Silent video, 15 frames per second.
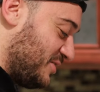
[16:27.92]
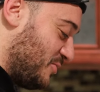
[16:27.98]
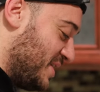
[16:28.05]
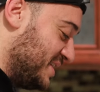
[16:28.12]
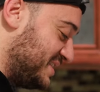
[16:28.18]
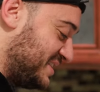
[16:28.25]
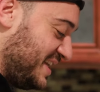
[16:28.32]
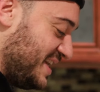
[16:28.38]

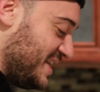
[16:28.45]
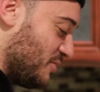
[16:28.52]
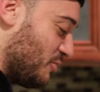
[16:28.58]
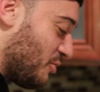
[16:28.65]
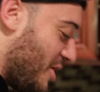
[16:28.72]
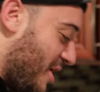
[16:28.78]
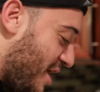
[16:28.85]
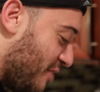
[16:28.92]
Once the
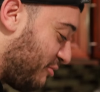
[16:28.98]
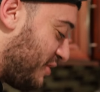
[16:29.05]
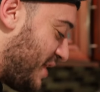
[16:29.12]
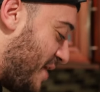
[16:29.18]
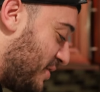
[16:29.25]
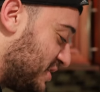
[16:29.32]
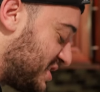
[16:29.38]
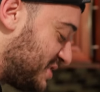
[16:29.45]
raw
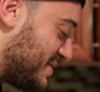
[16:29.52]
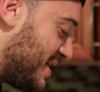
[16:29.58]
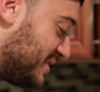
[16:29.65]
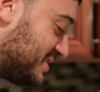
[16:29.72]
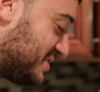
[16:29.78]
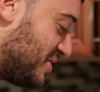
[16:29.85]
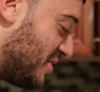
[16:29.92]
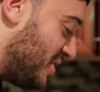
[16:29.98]
flour
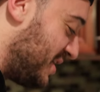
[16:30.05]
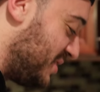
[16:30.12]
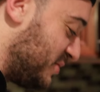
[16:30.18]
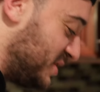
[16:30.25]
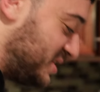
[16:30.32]
smell is gone,